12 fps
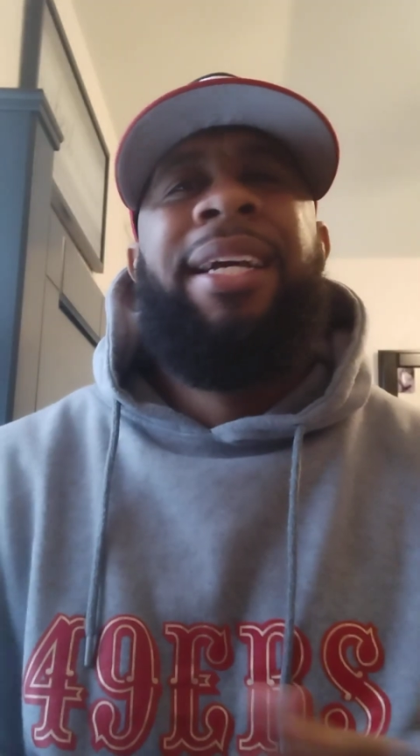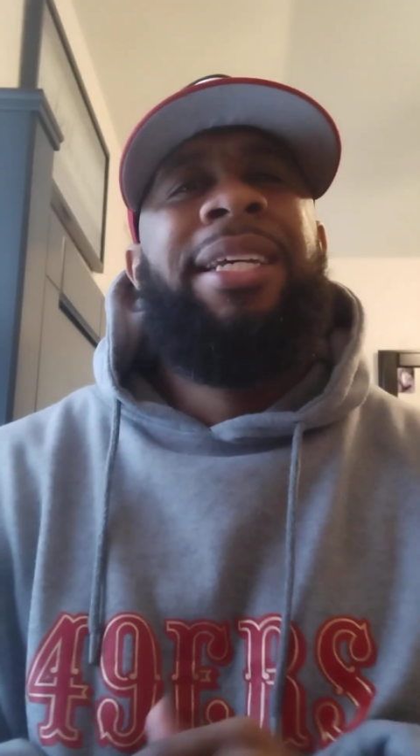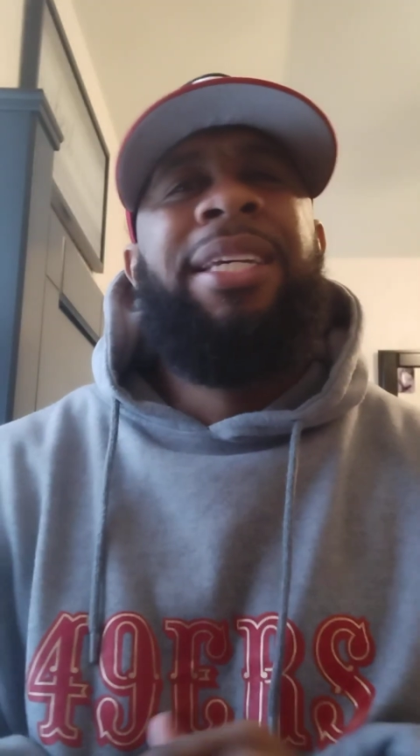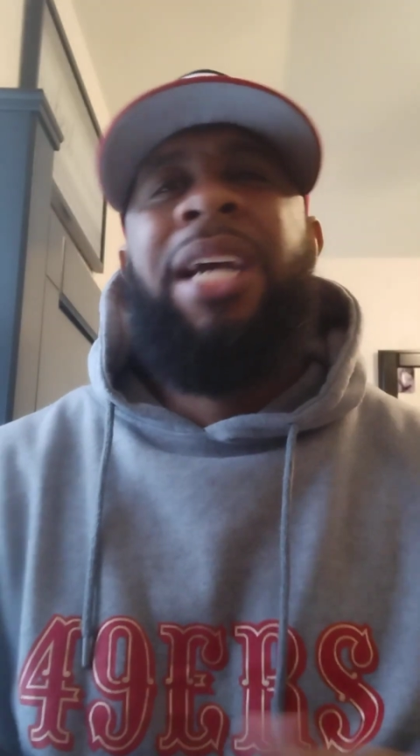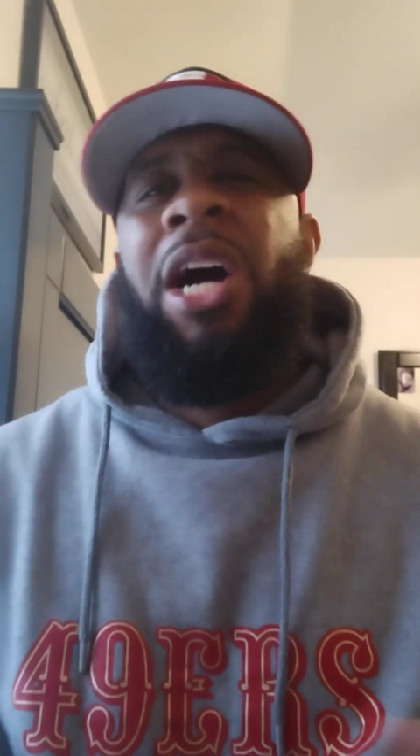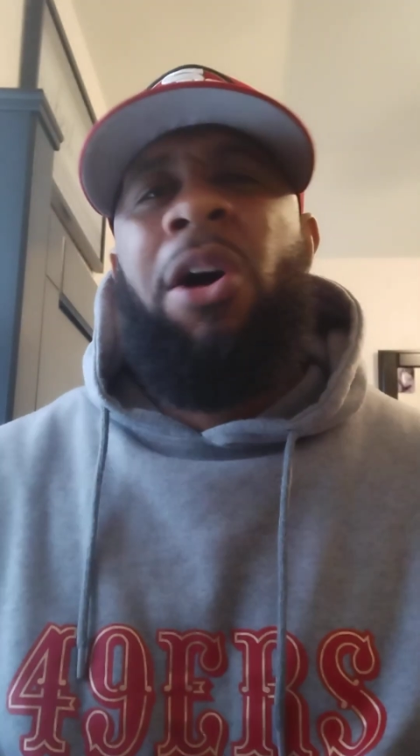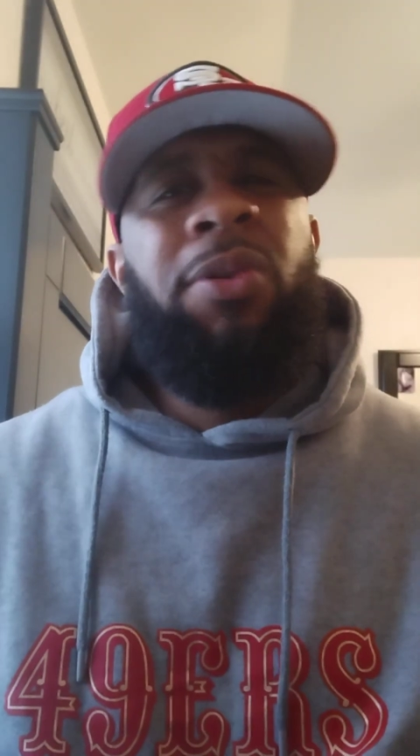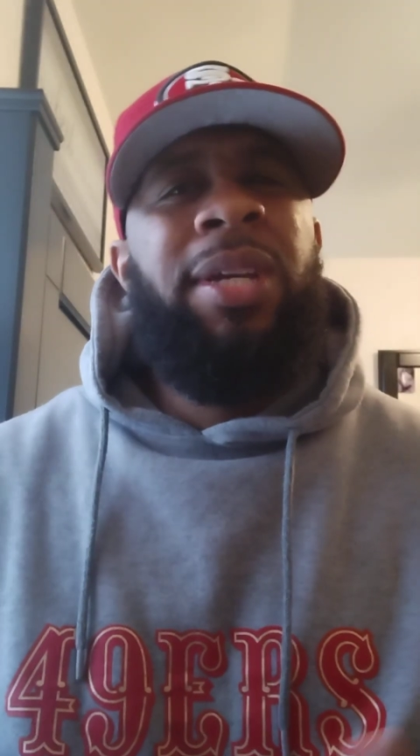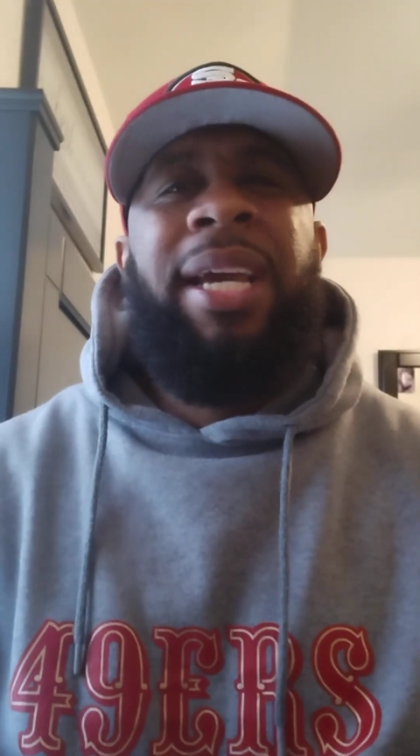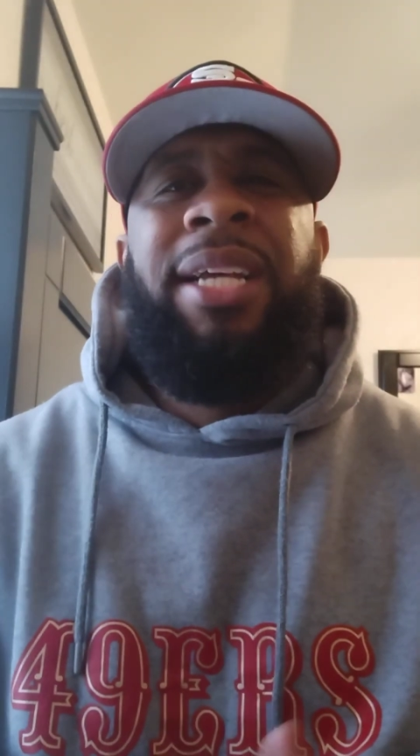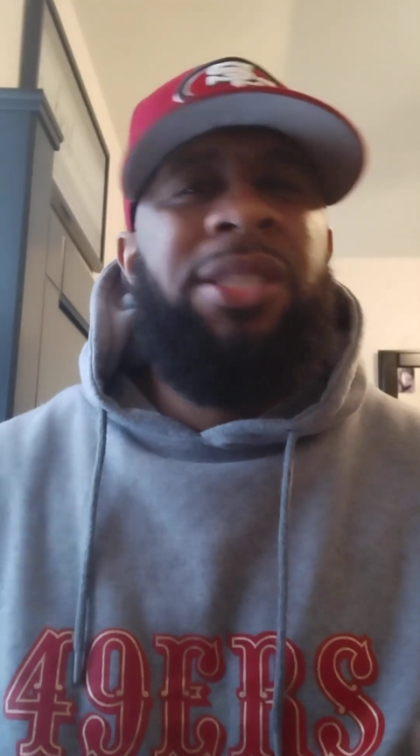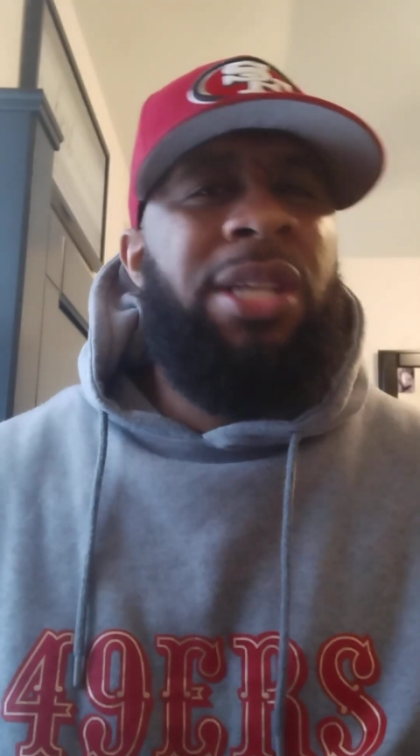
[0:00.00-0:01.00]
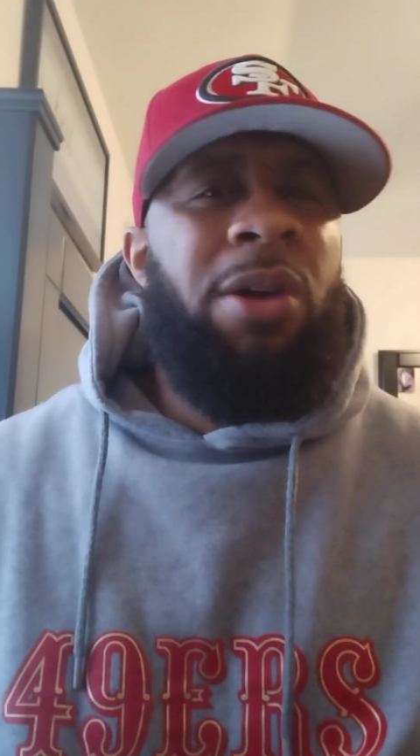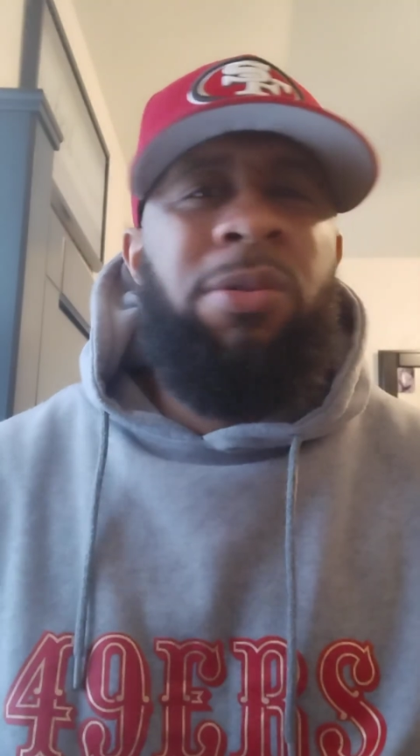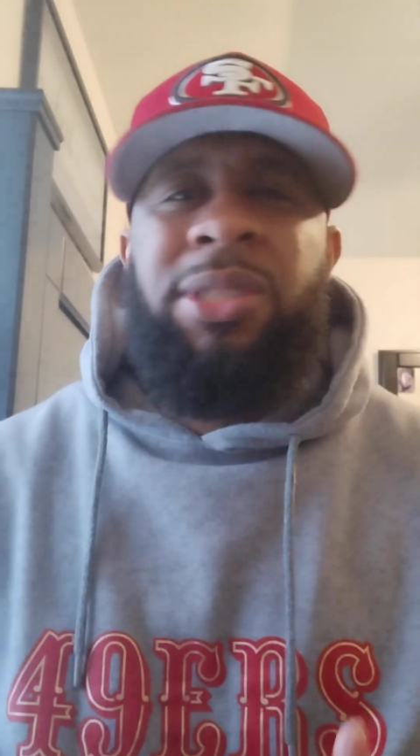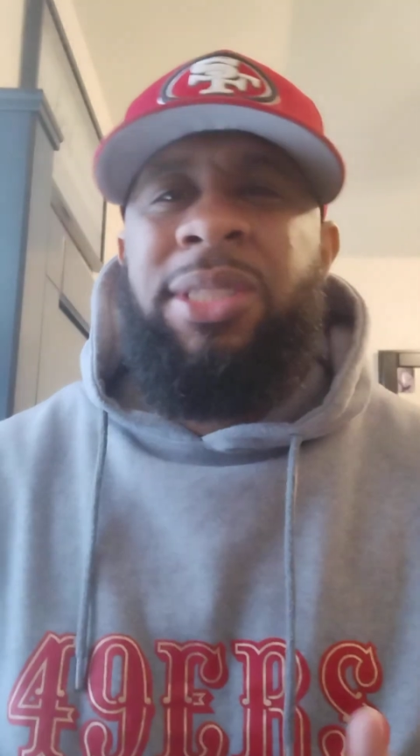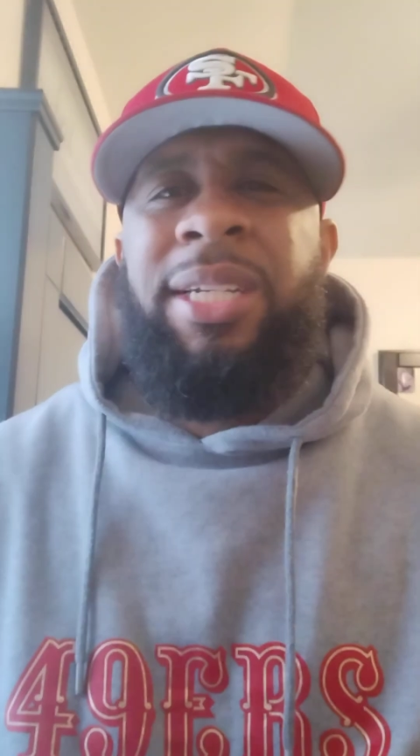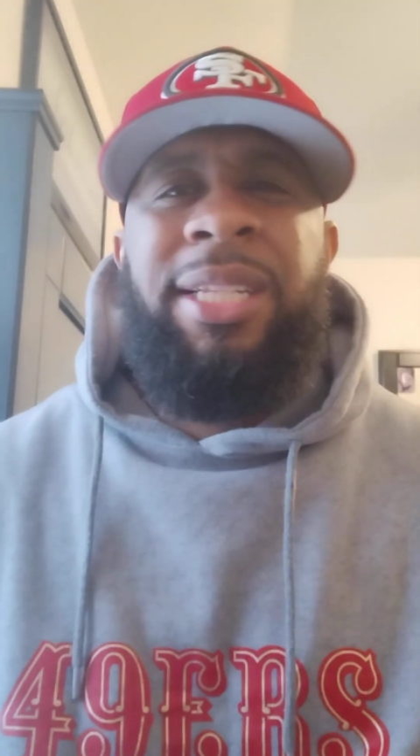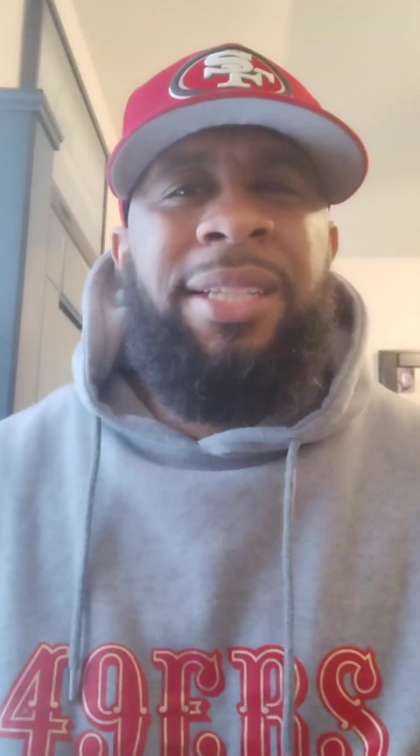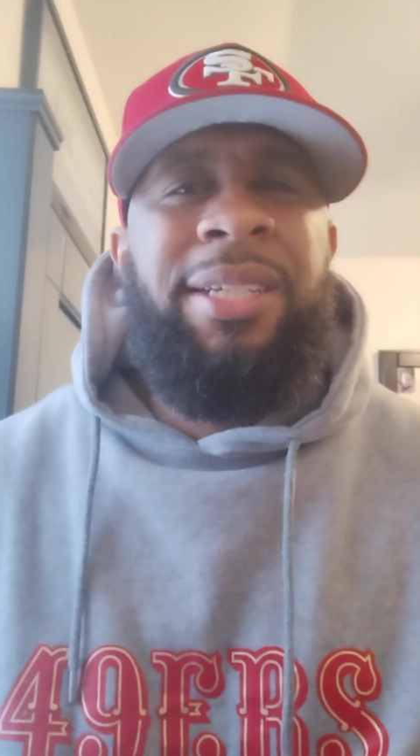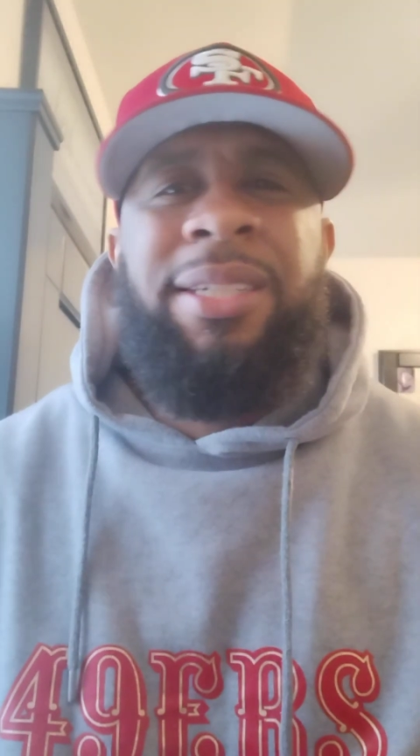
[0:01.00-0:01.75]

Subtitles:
Y'all can't talk shit